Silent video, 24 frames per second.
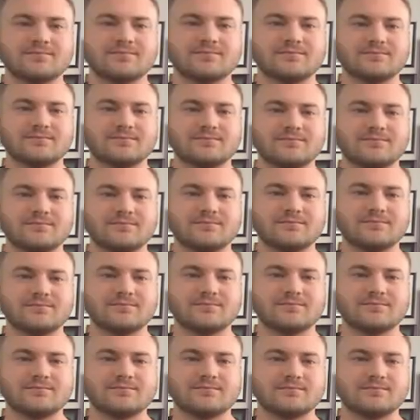
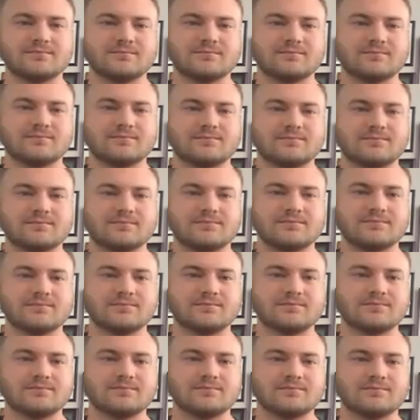
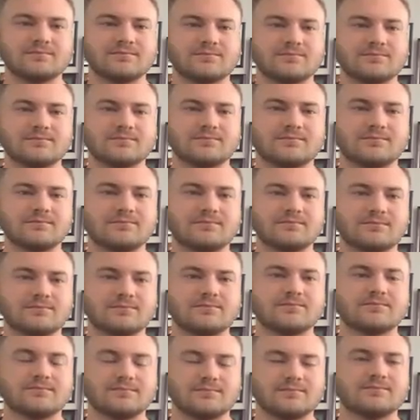
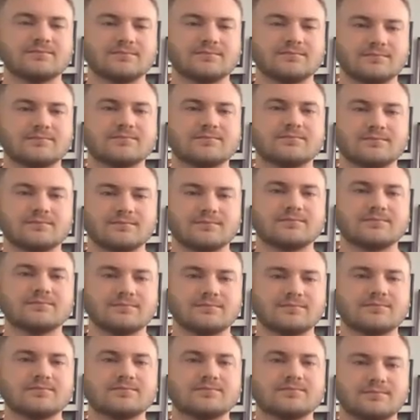
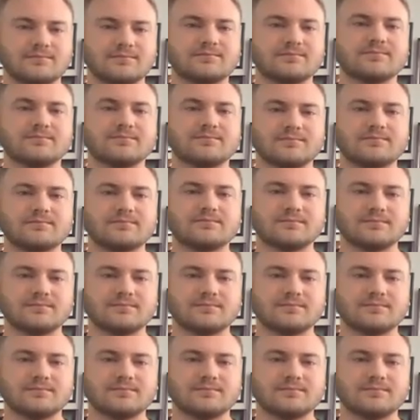[no speech]